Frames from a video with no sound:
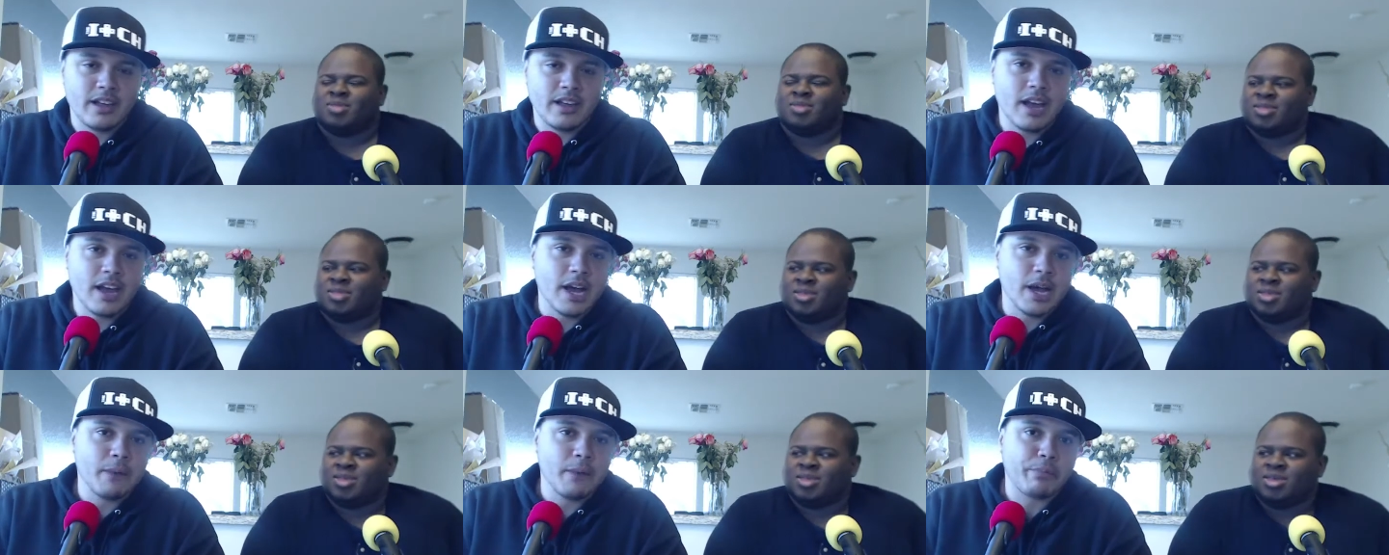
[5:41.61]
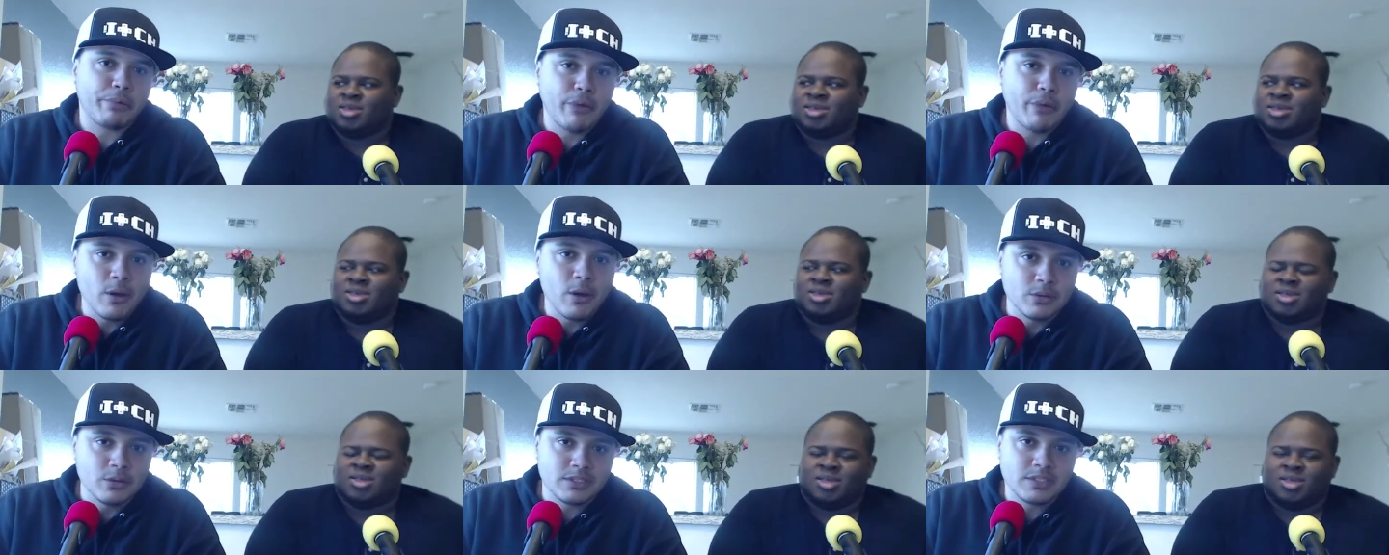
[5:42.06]
Speaker 1: Uh,
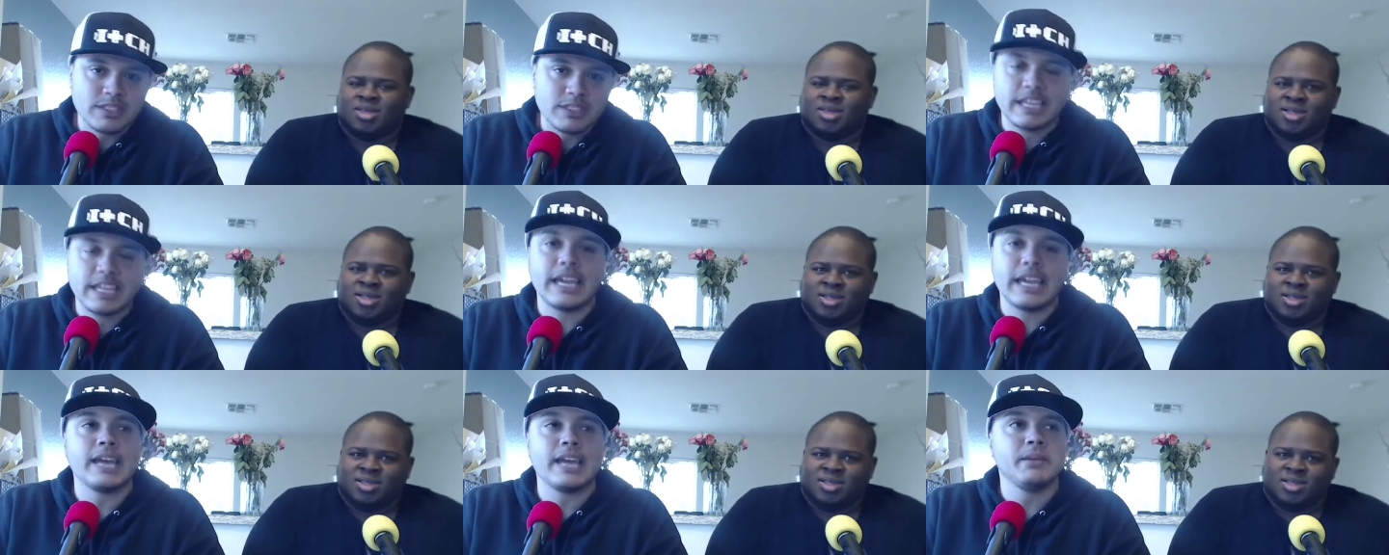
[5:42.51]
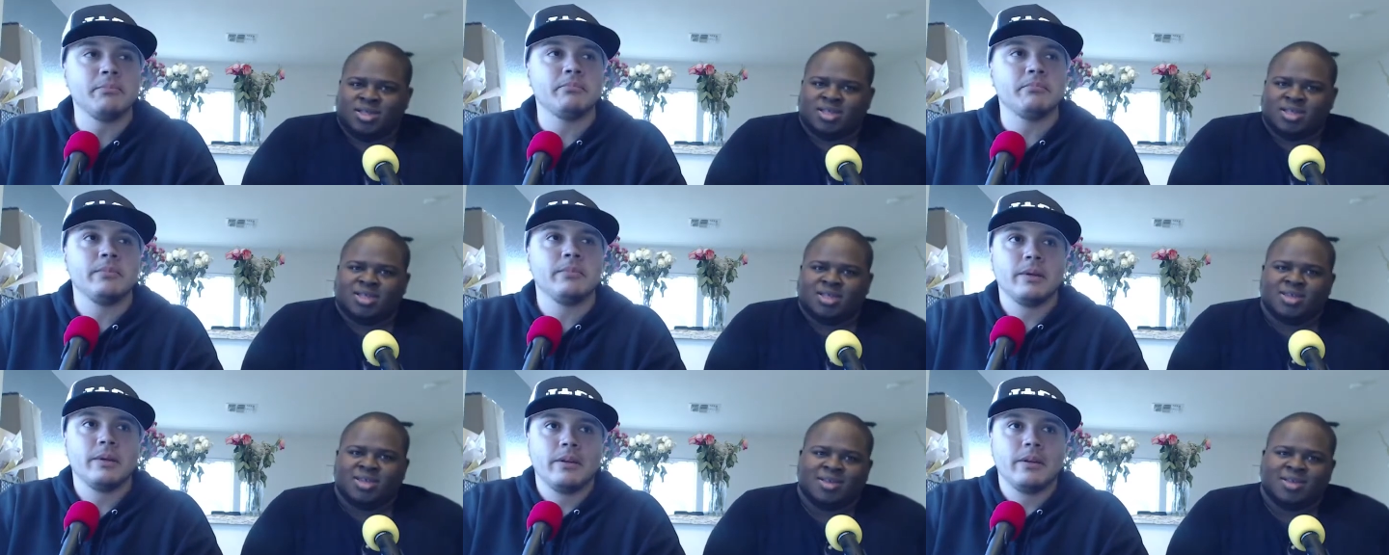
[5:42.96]
pros: the game
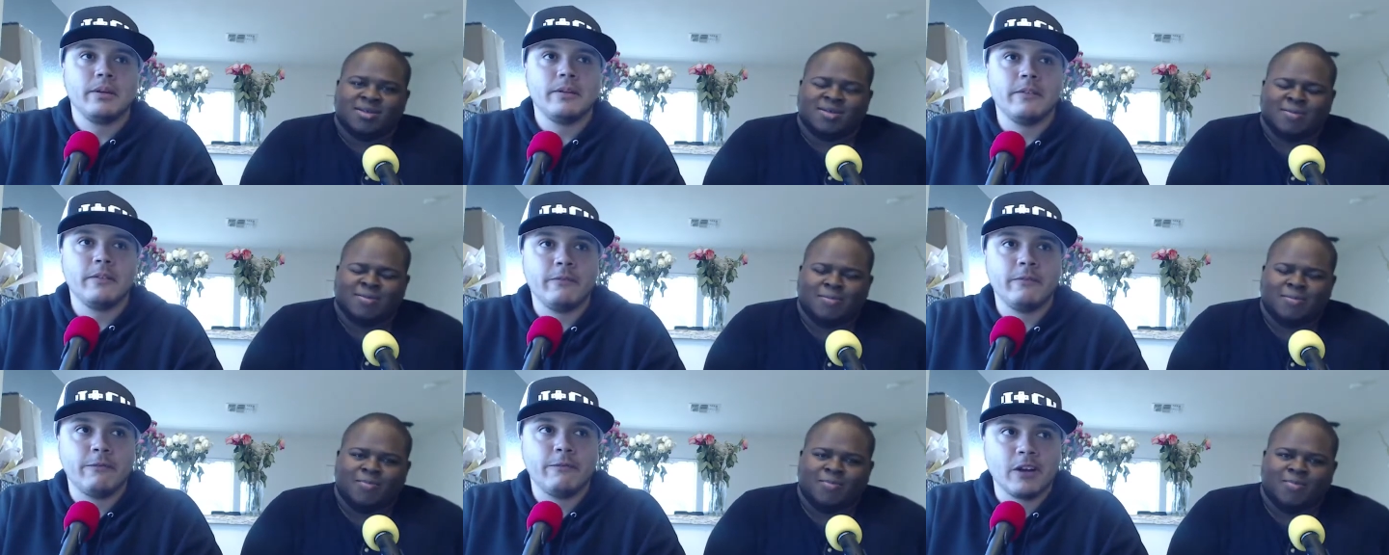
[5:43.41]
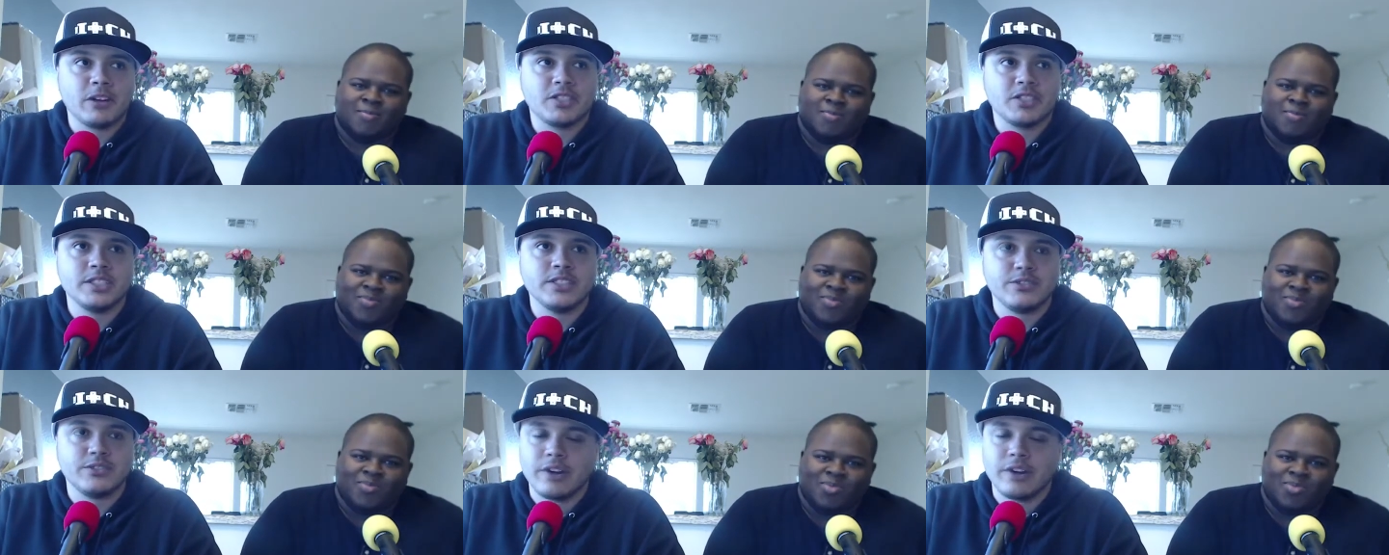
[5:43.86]

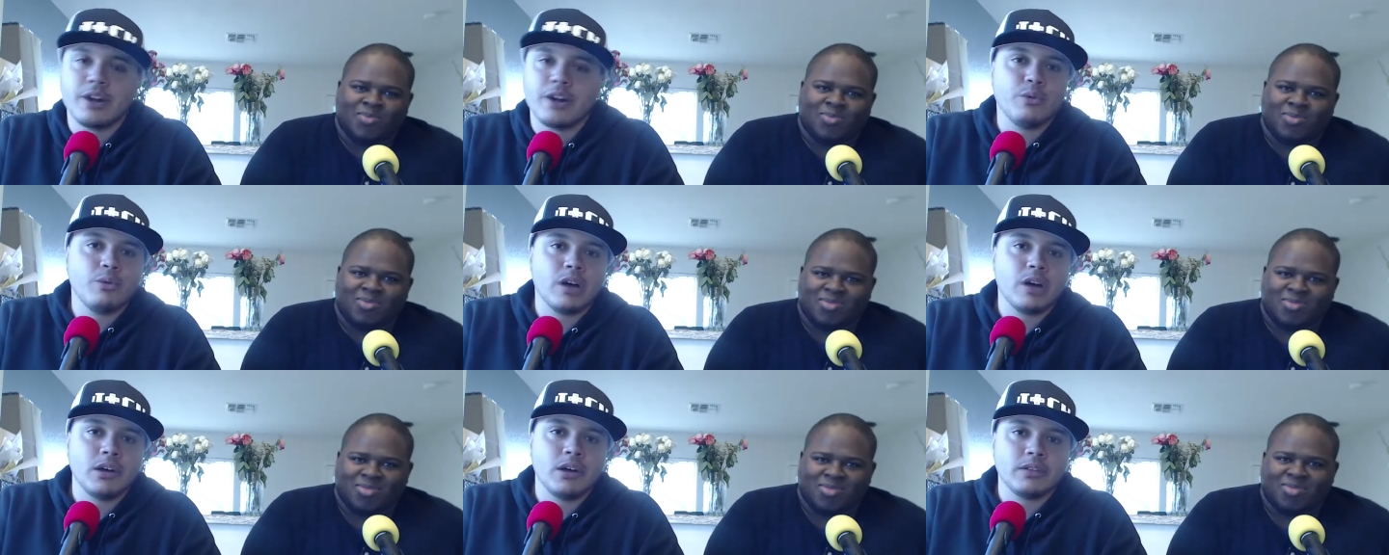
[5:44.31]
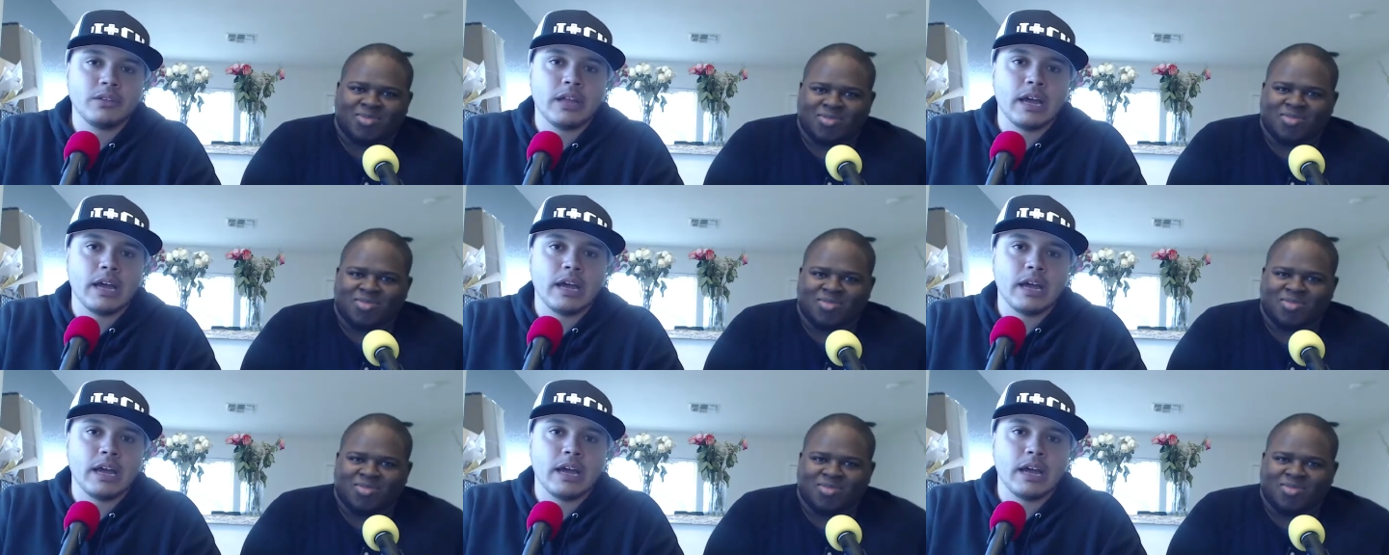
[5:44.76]
functions very well.